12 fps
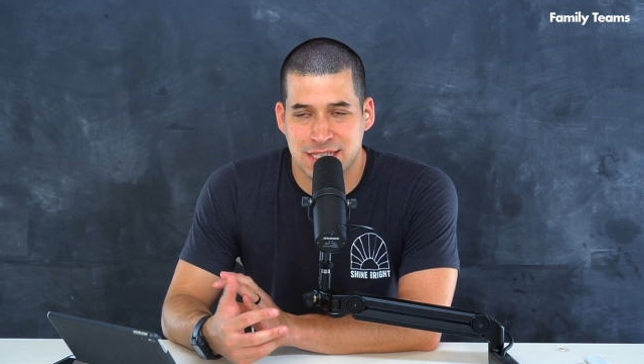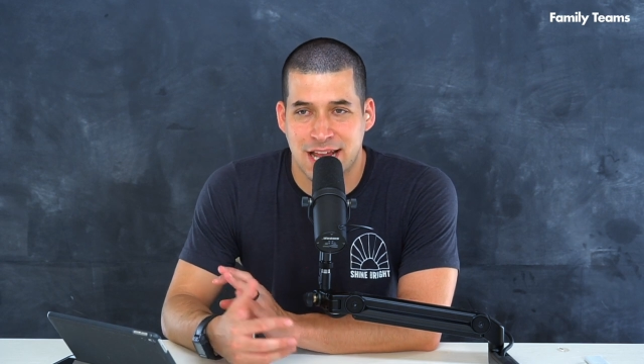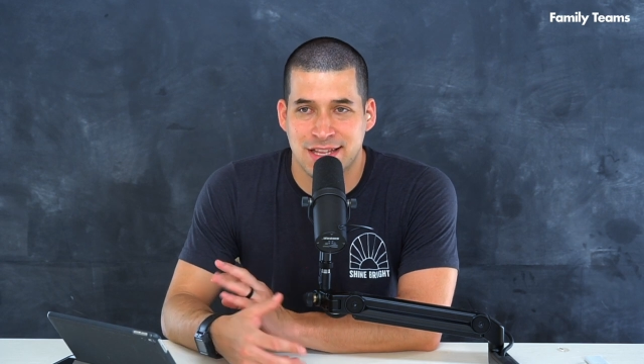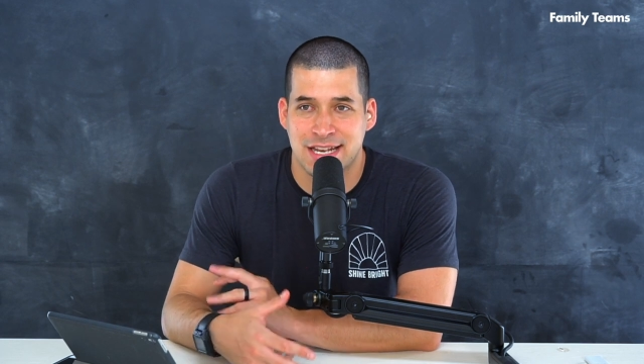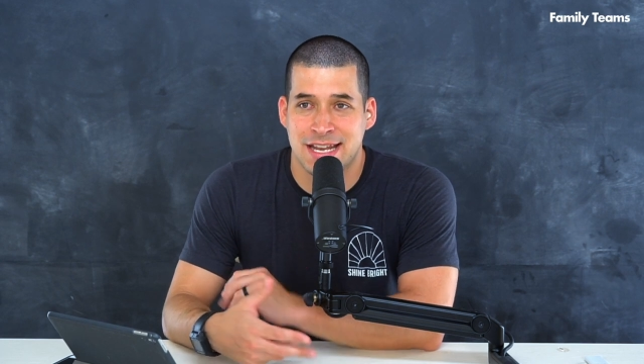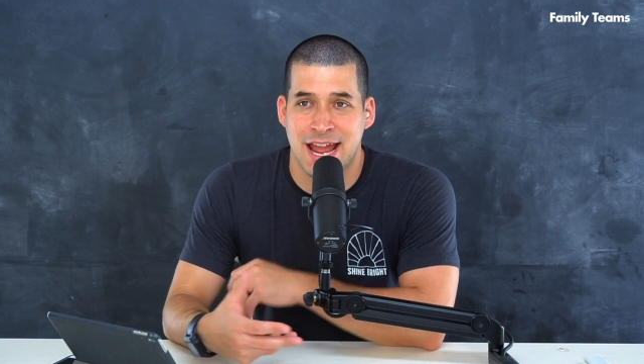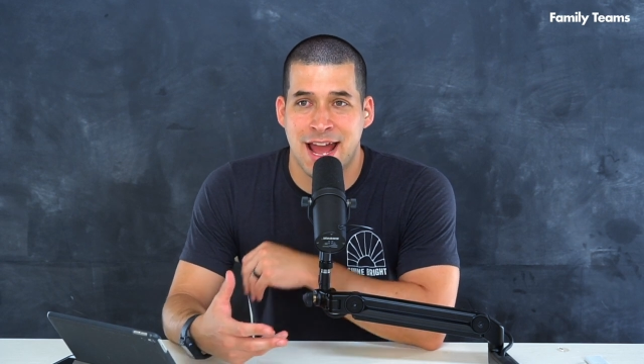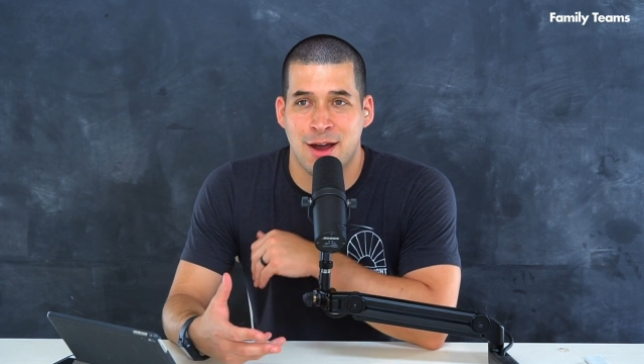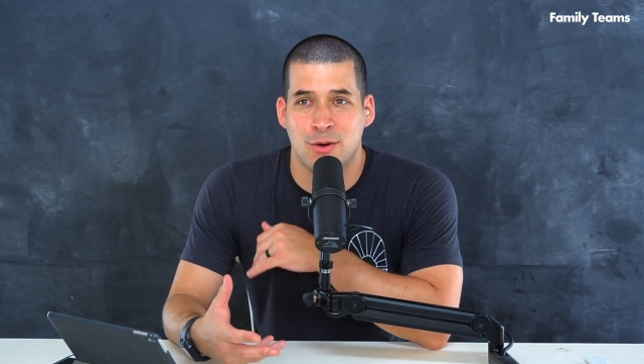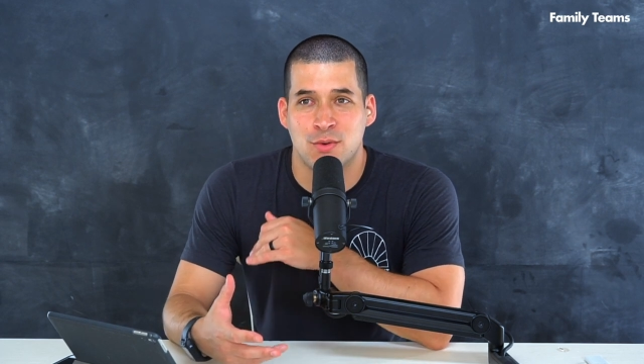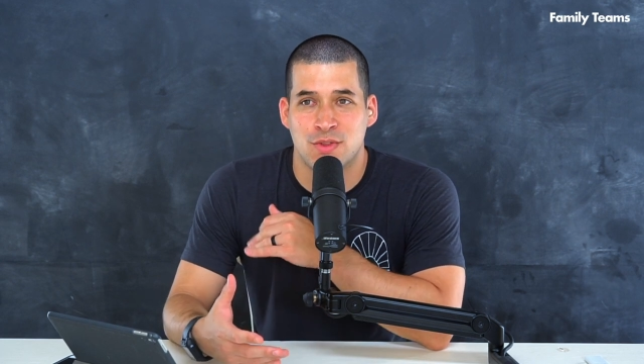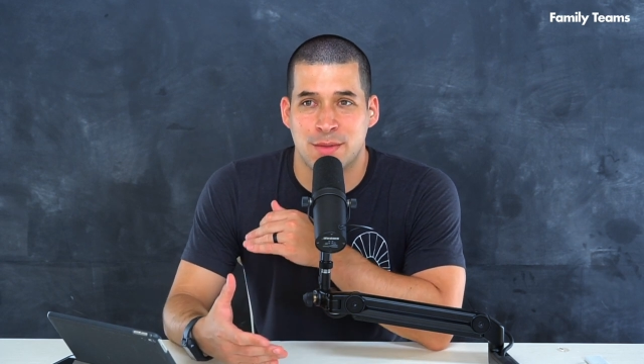And then
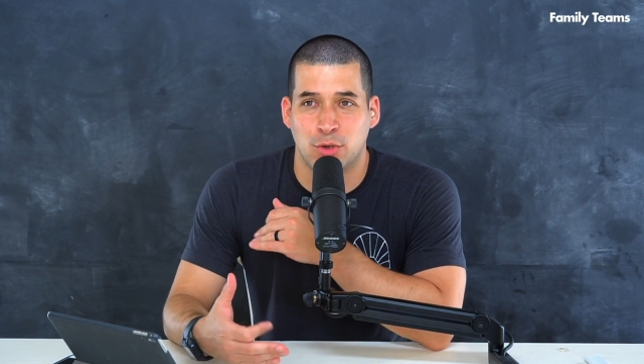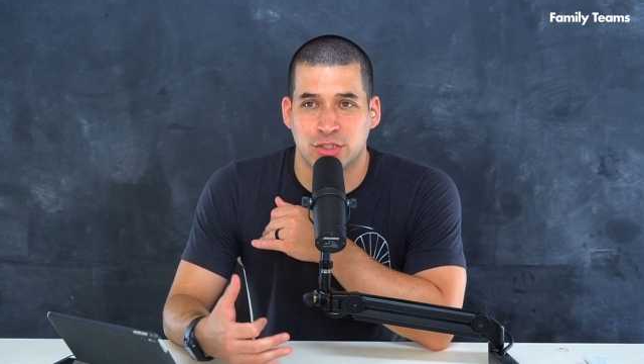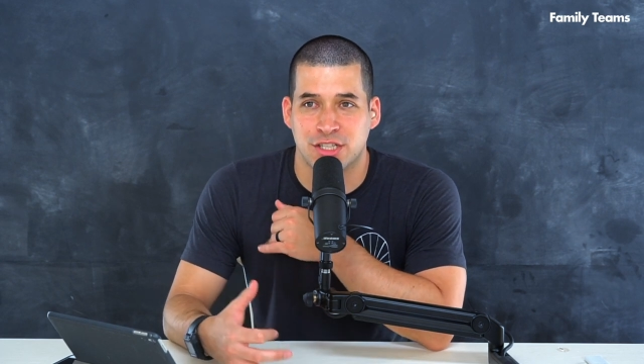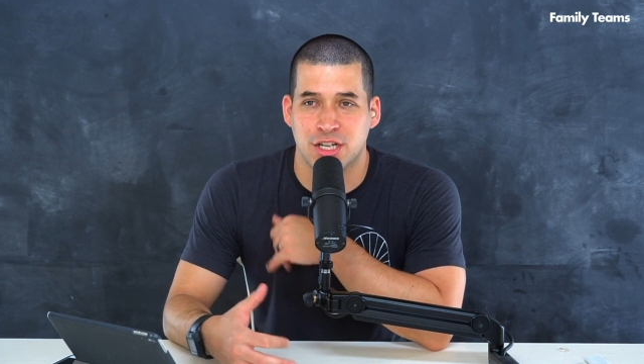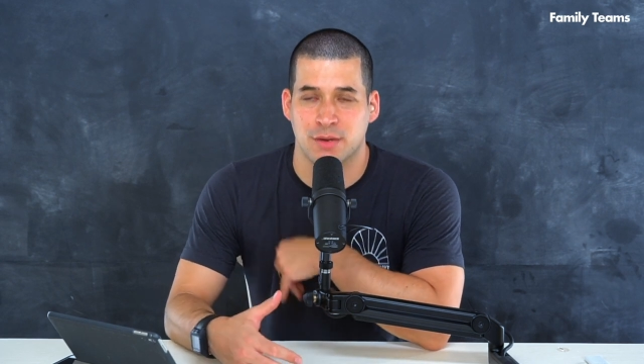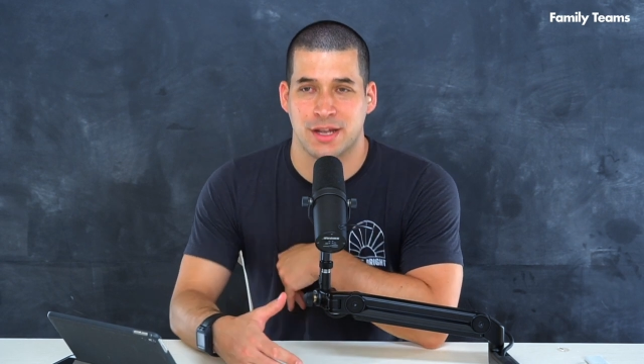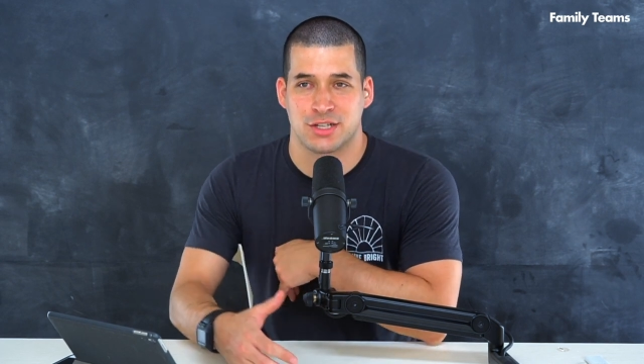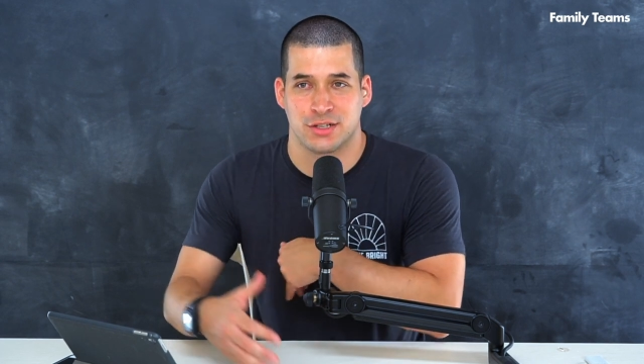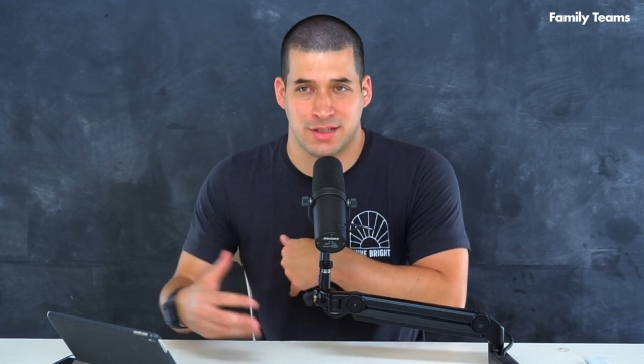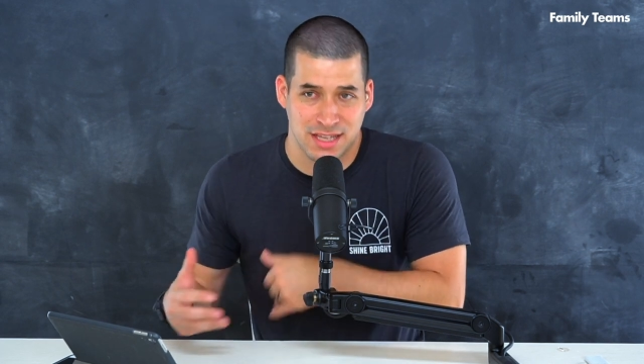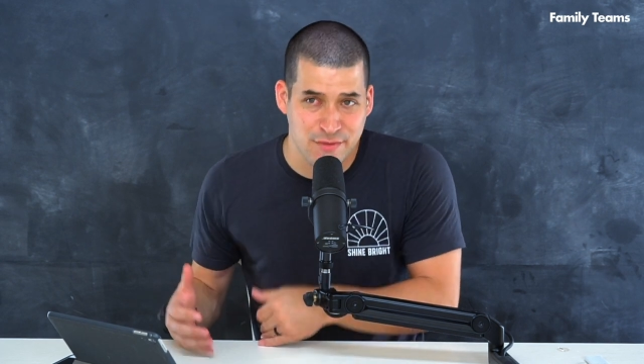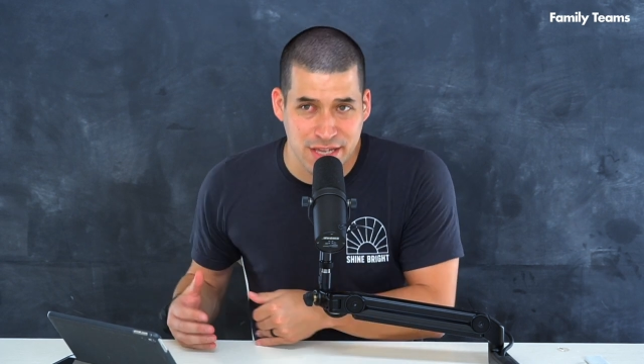now that multi generational
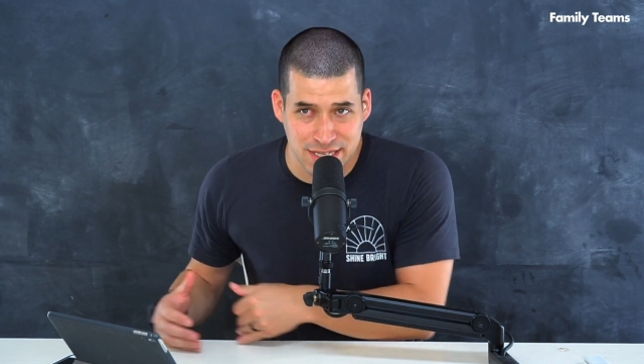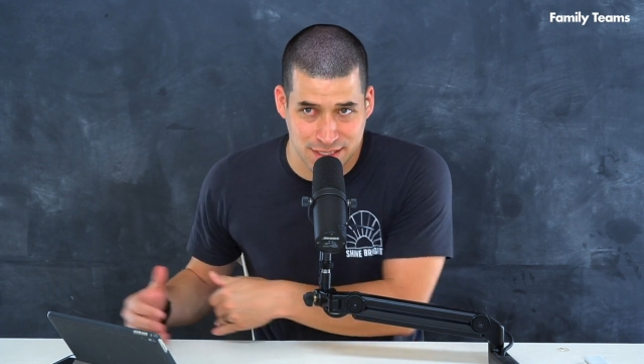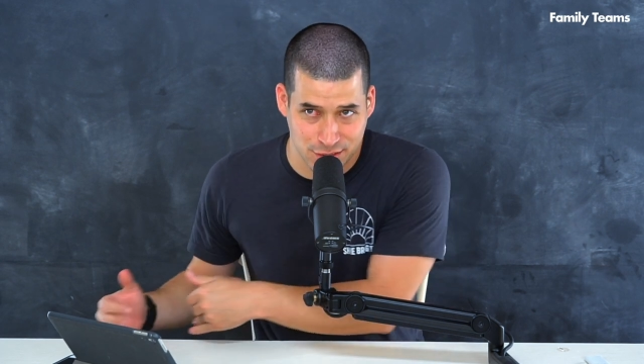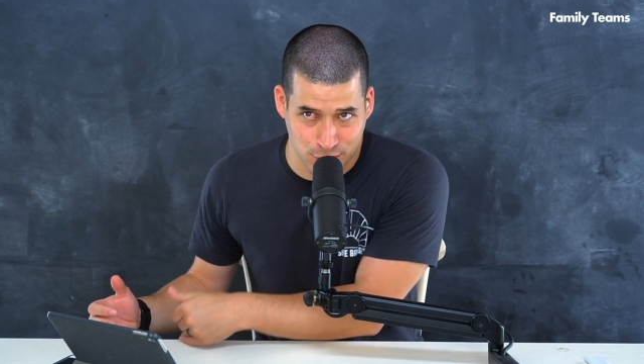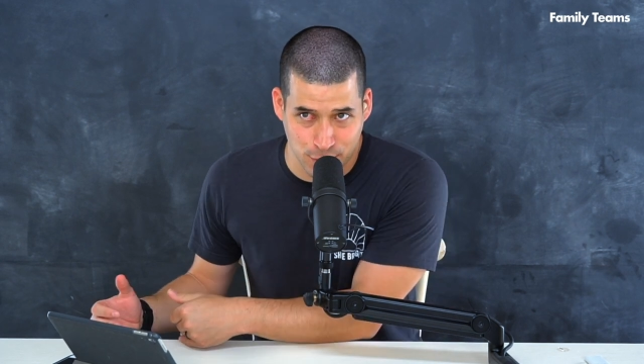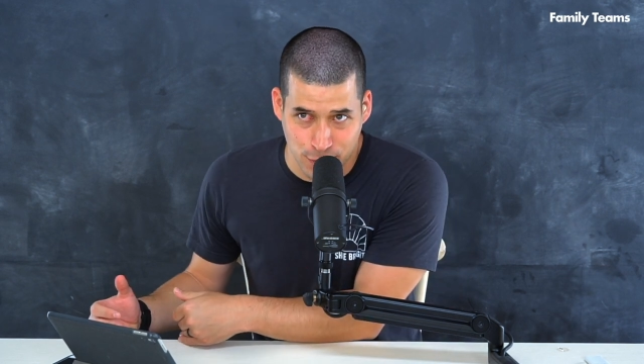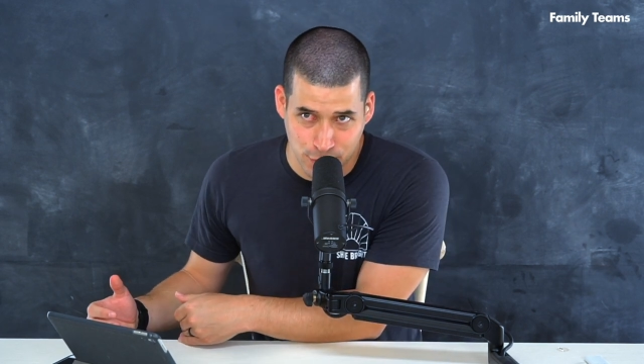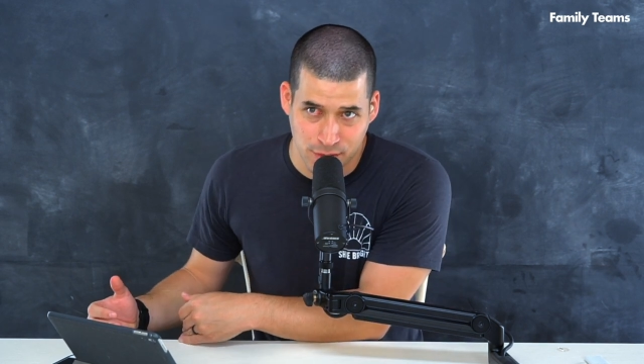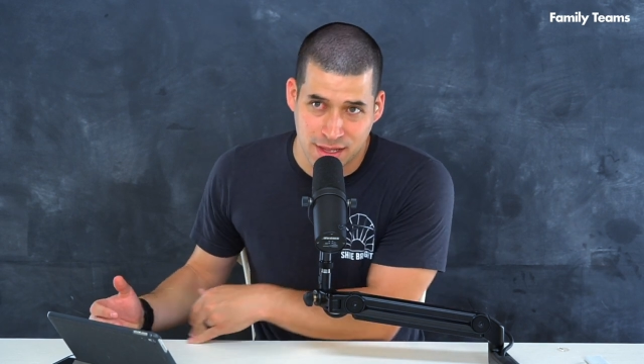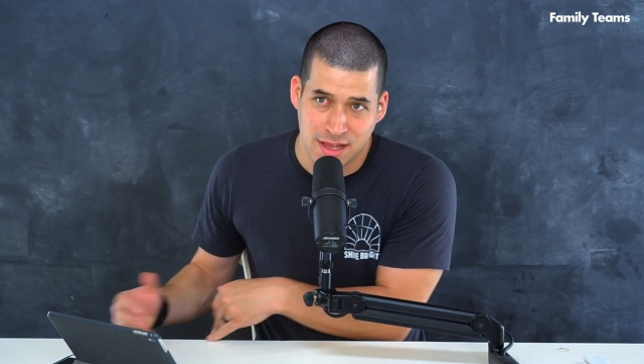living isn't true,